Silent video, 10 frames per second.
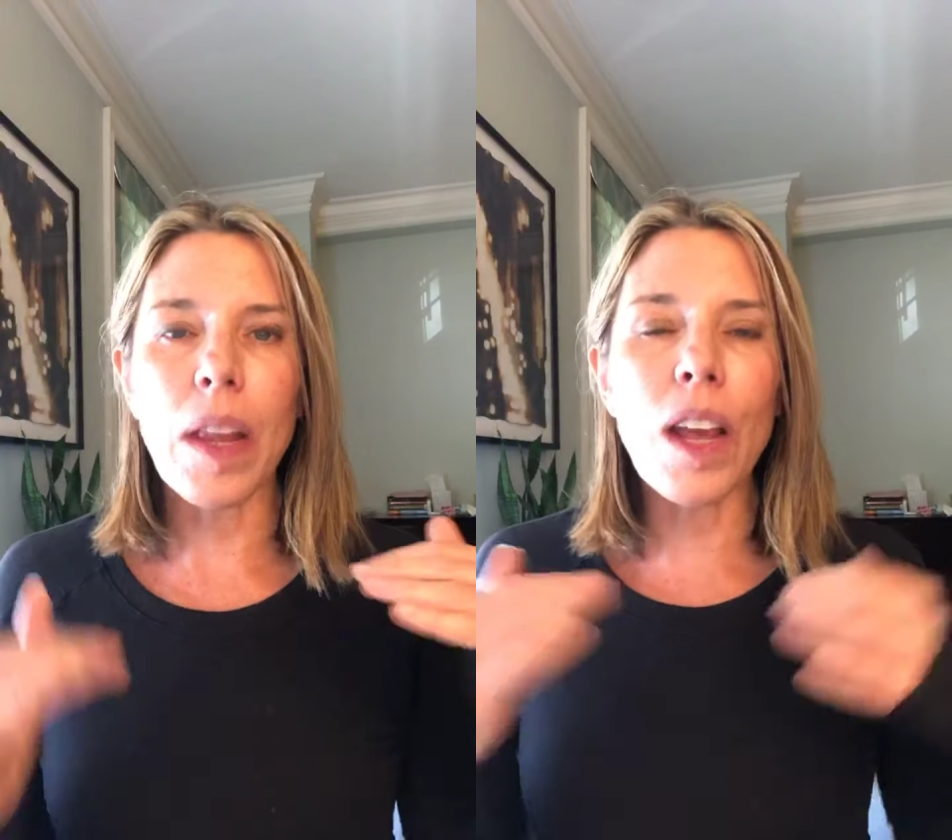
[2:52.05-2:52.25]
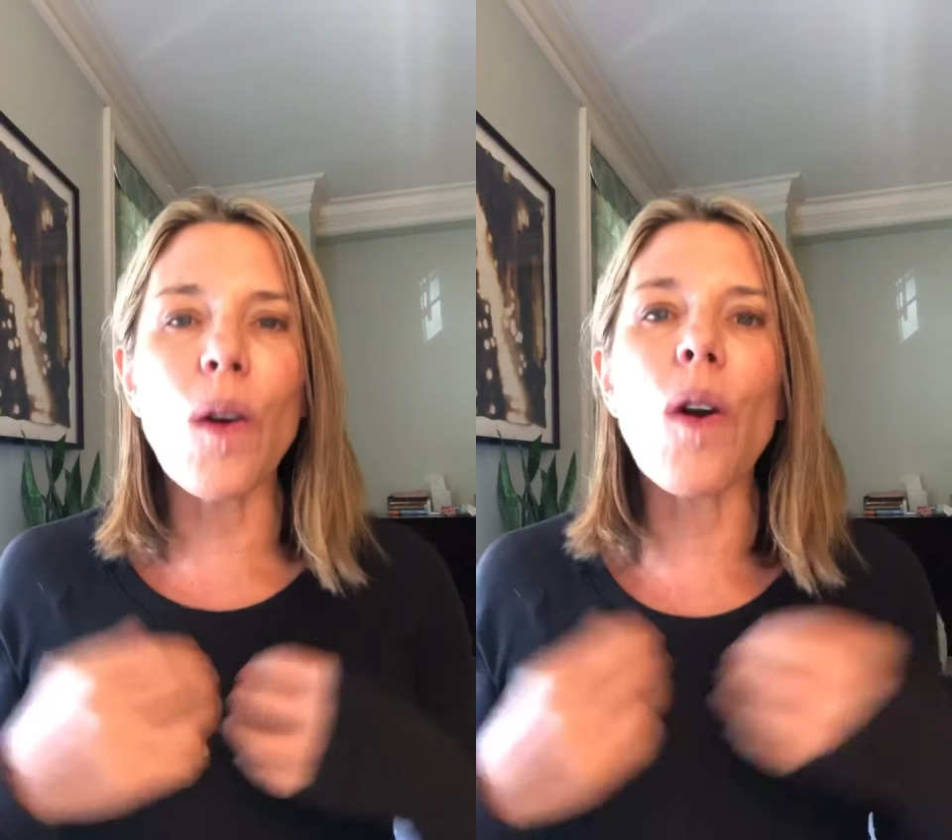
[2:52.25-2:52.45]

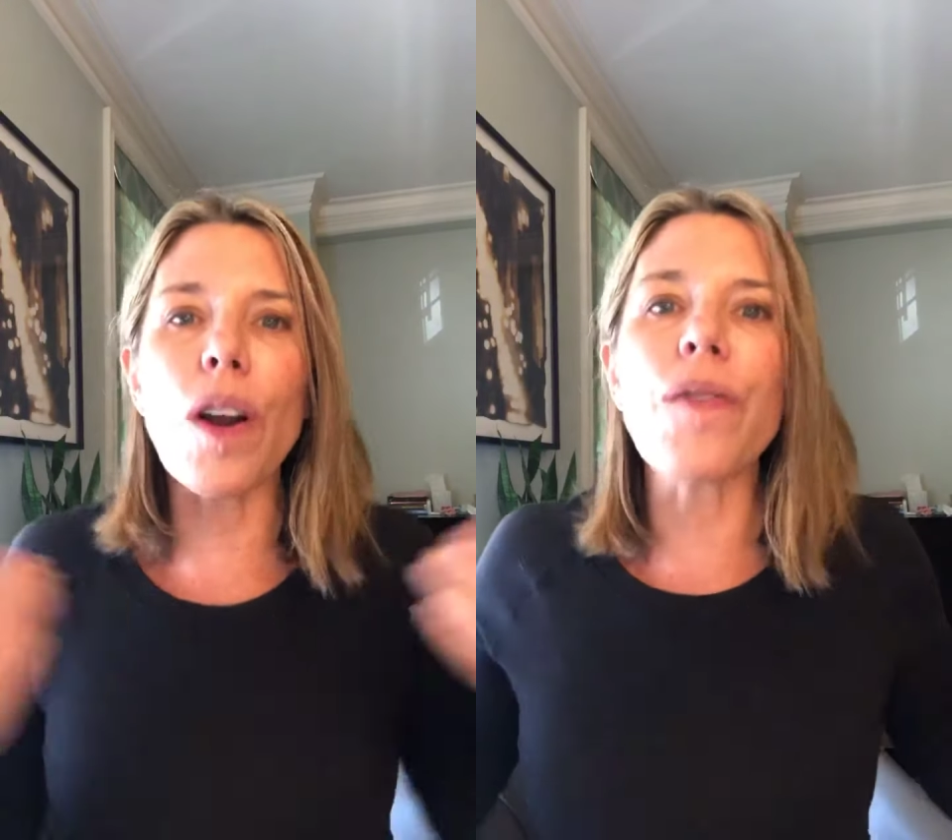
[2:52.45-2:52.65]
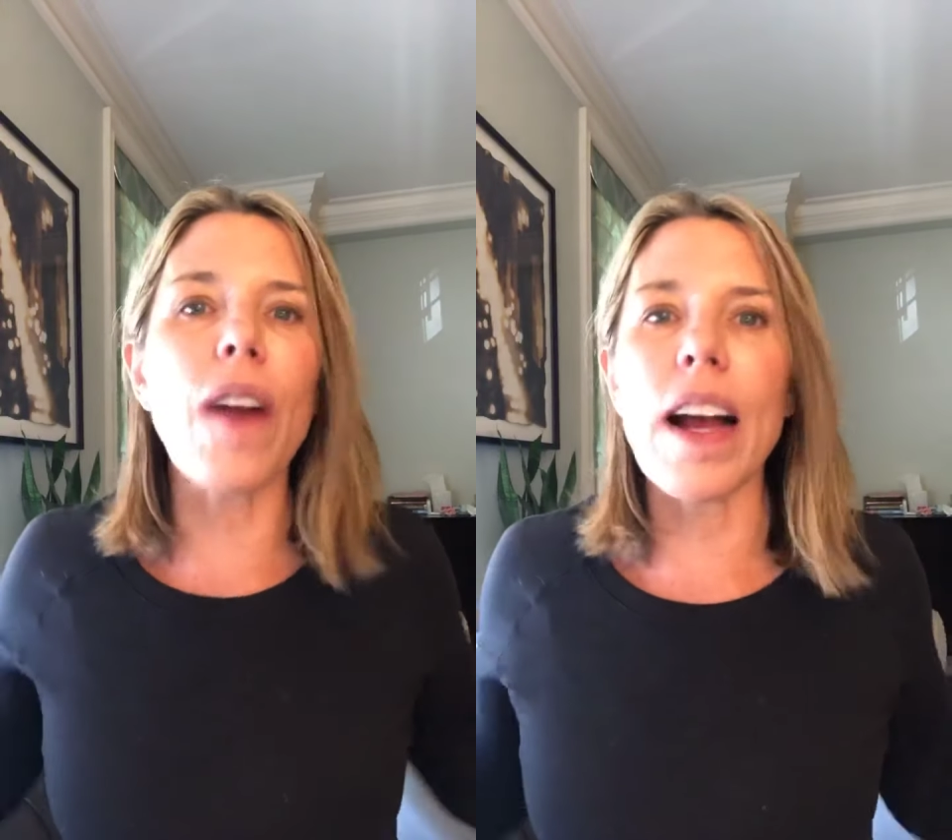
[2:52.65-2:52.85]
in
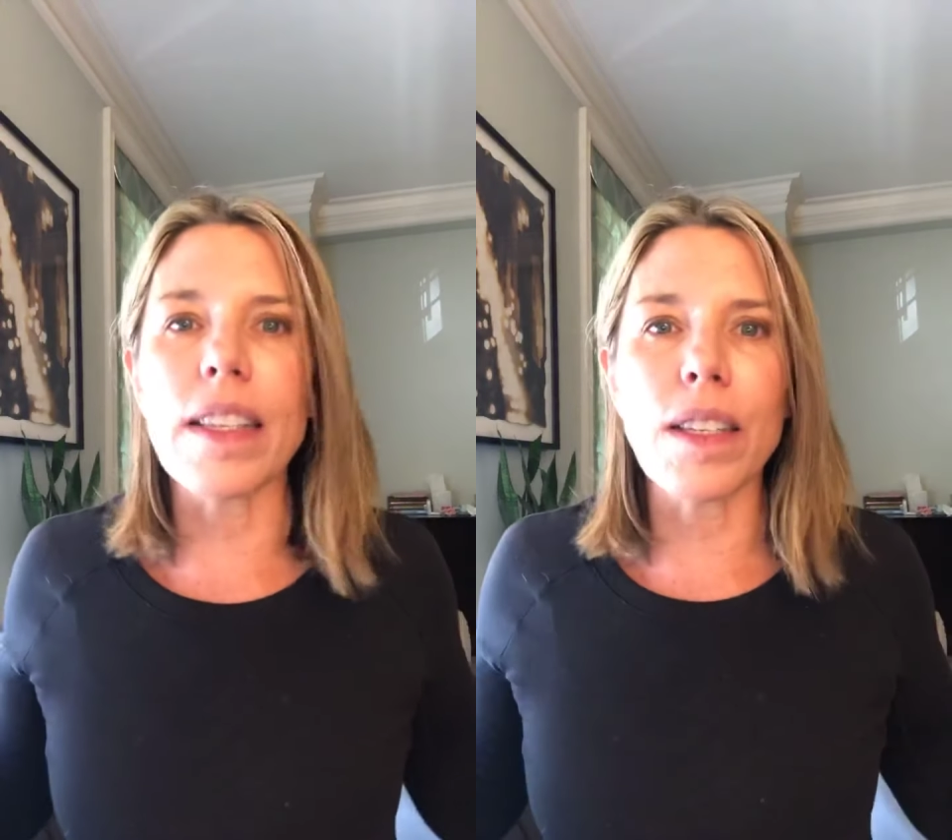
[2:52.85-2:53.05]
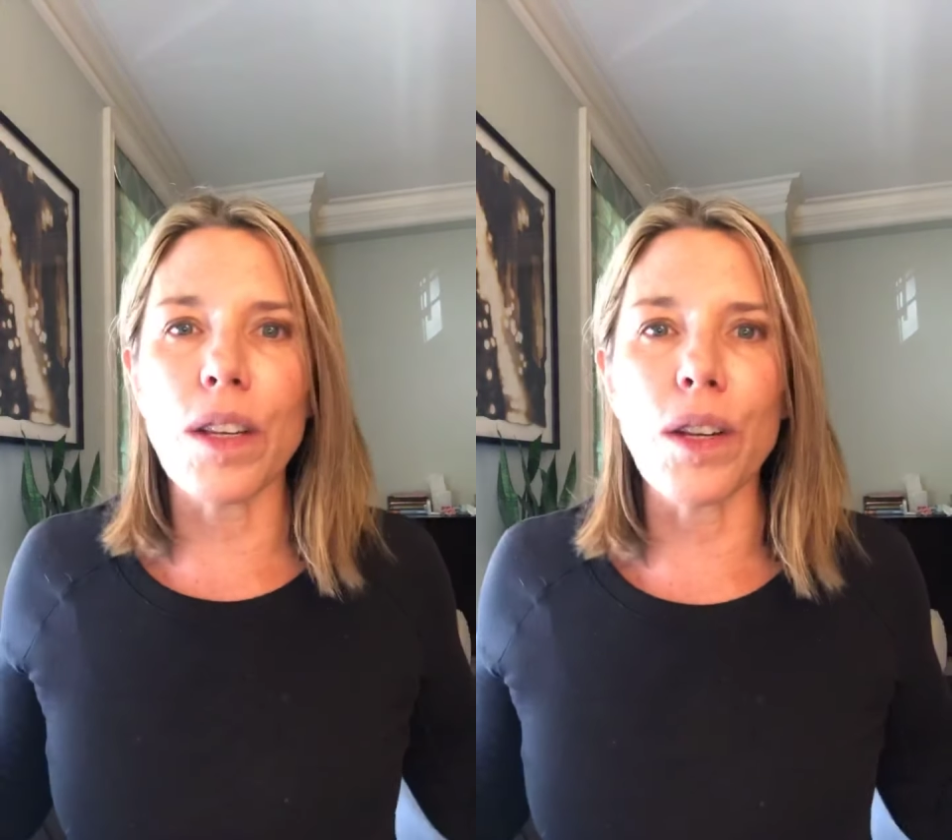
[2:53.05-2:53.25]
order for
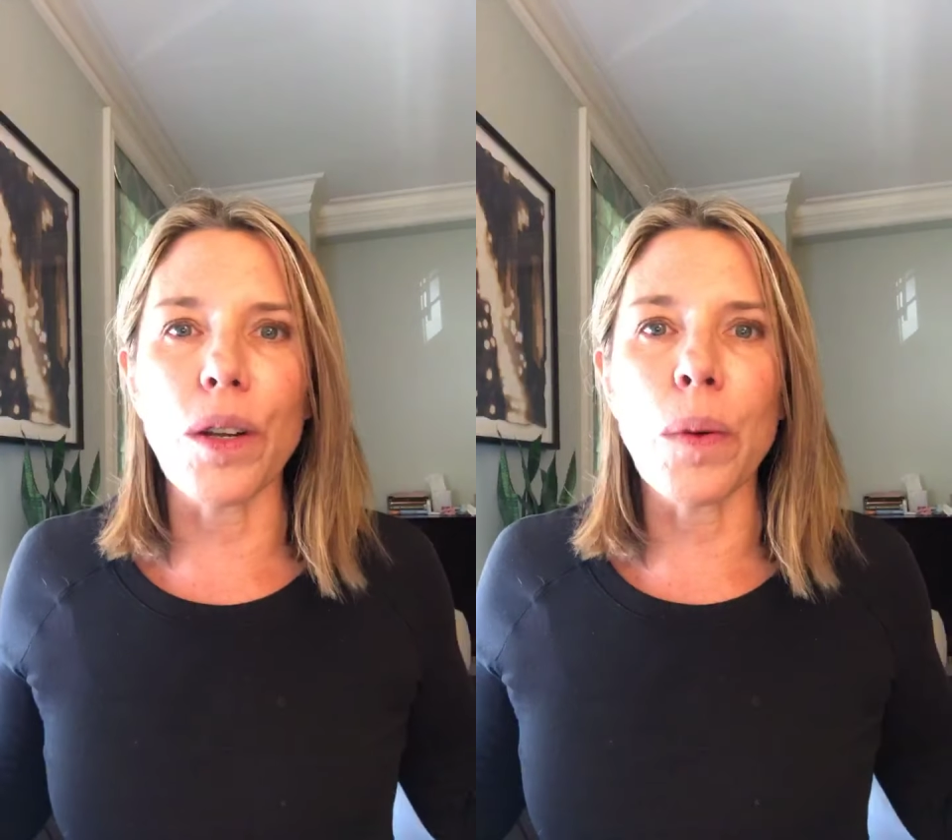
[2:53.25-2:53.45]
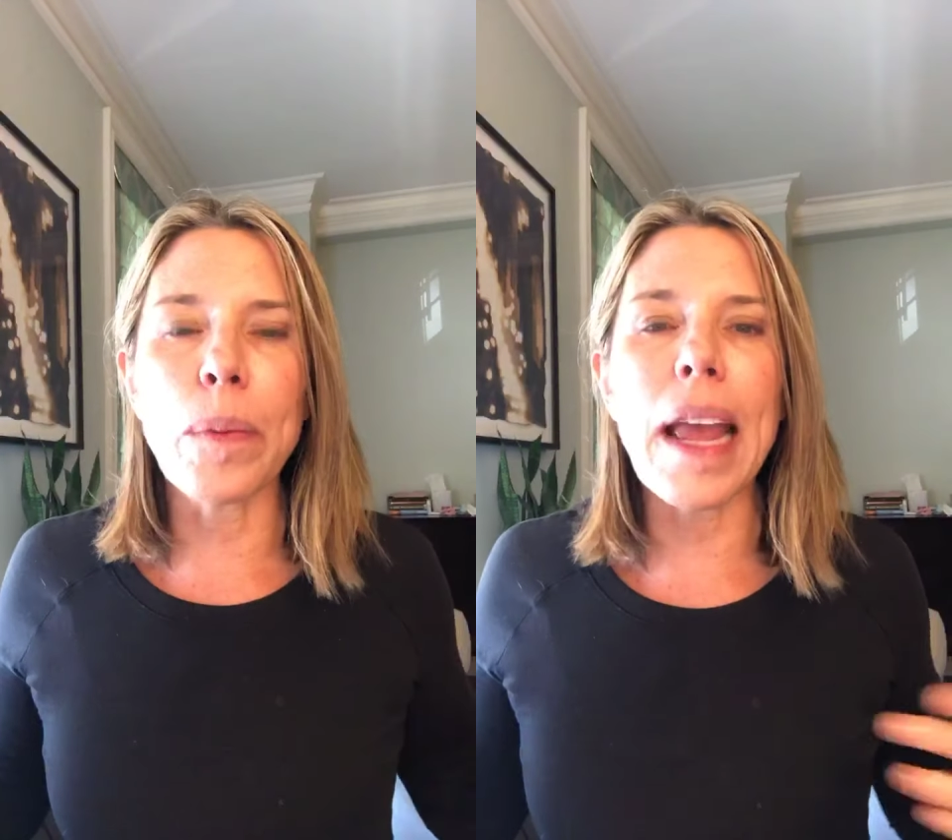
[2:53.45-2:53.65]
us
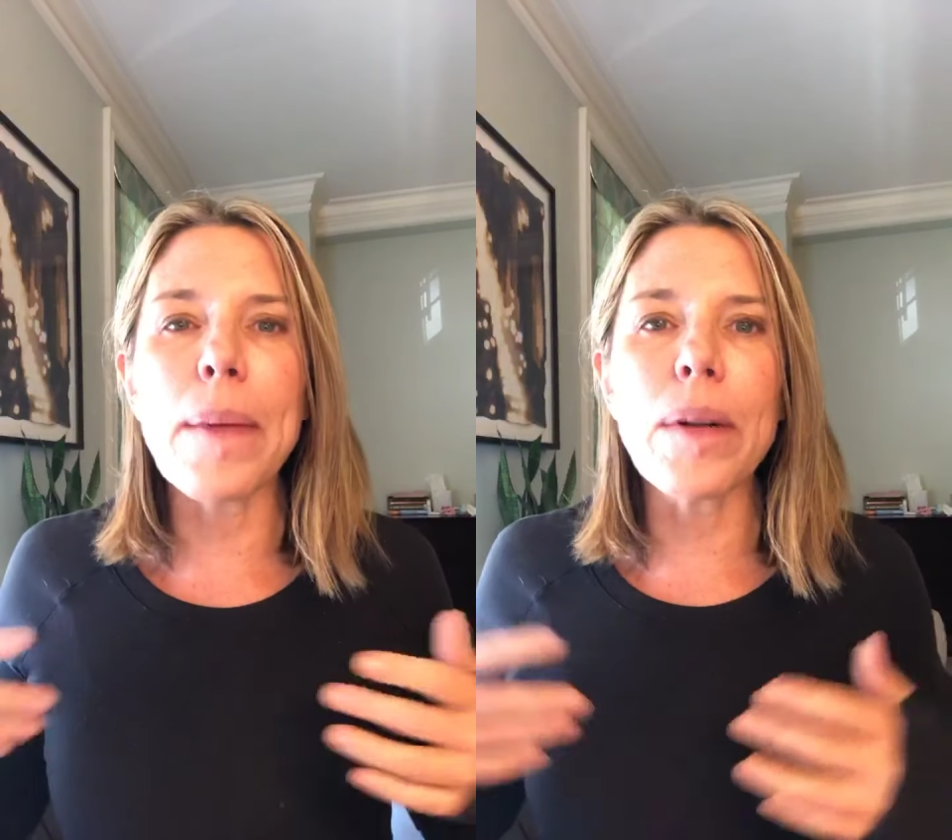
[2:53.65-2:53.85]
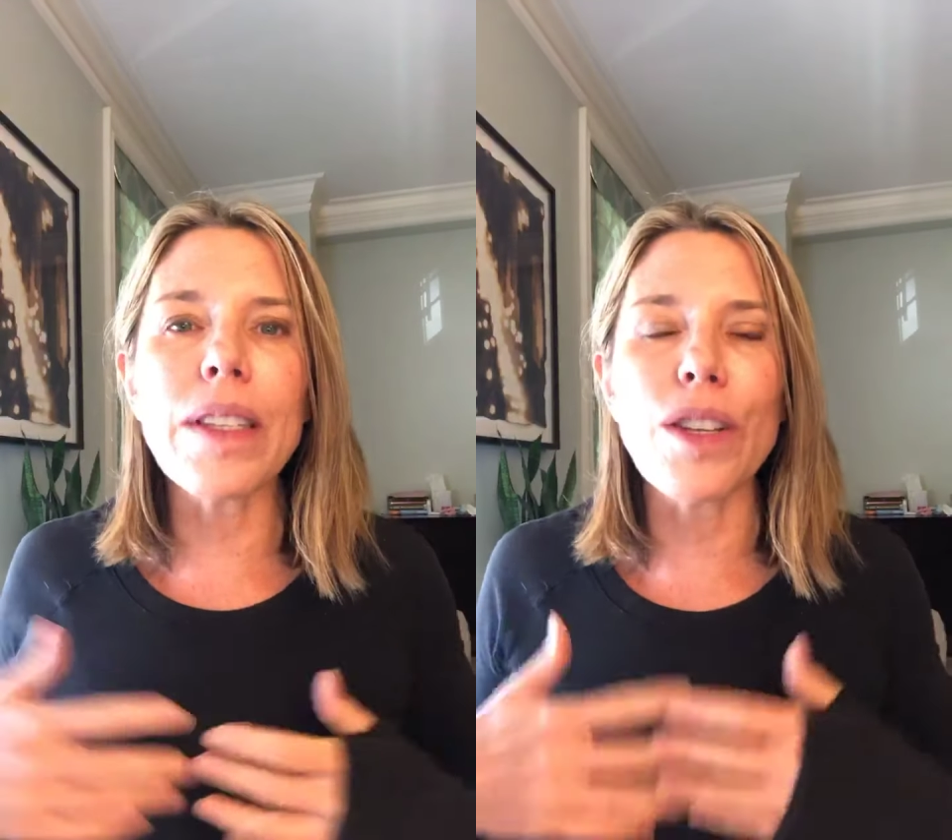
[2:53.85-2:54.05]
to be
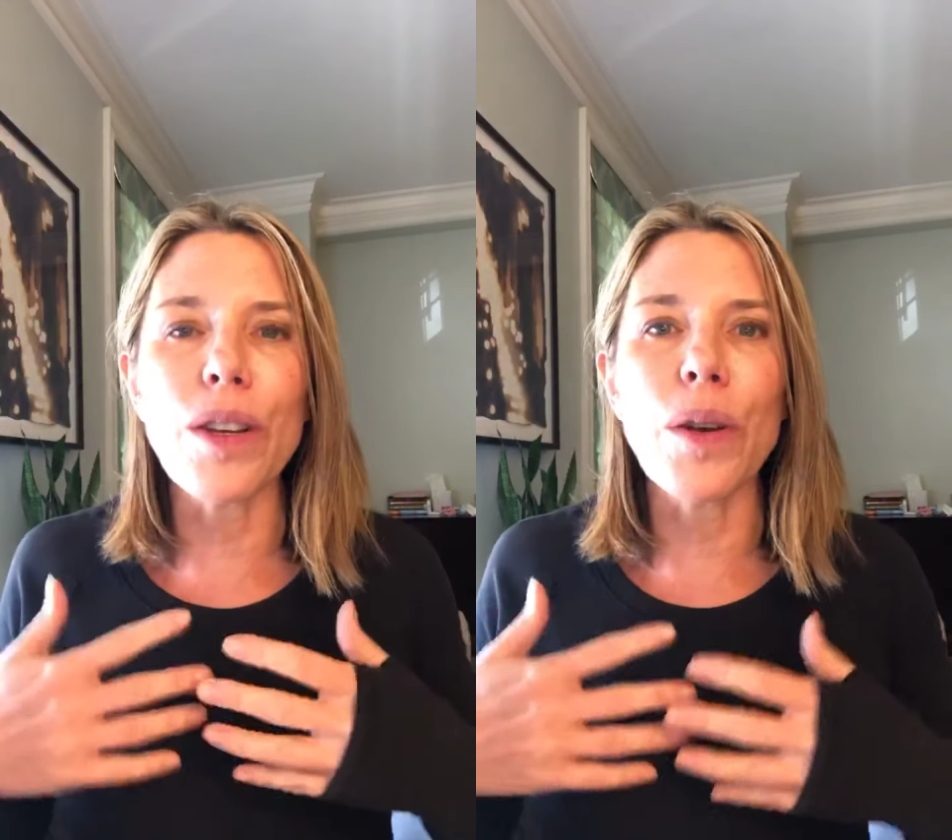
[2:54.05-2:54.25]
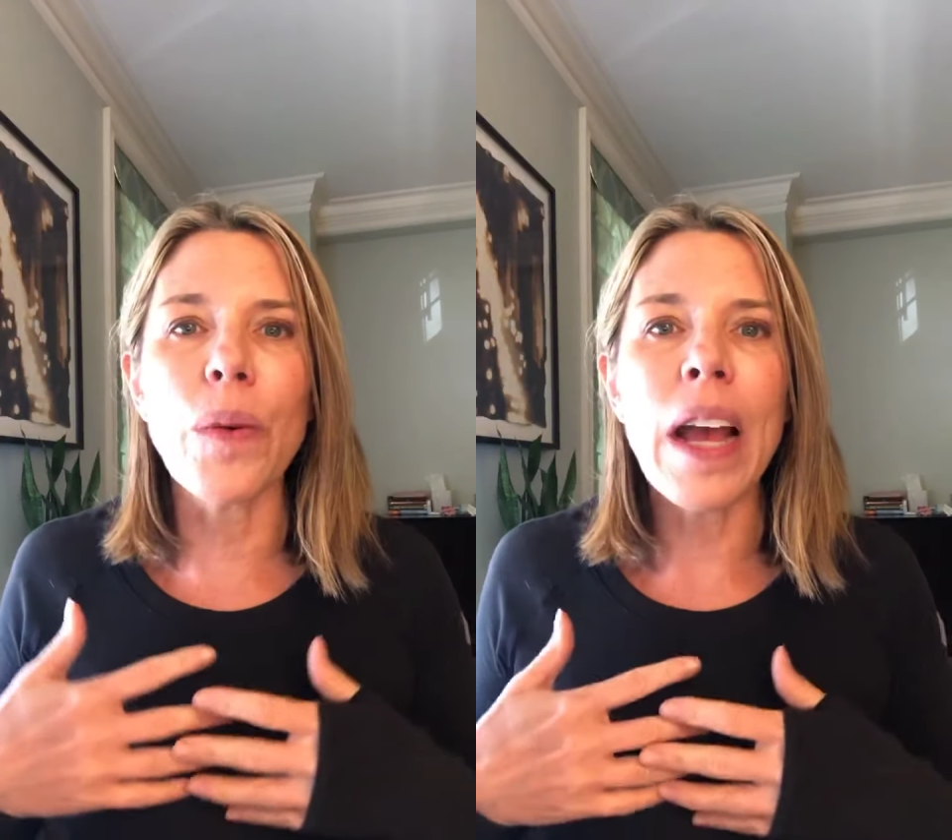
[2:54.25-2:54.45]
able to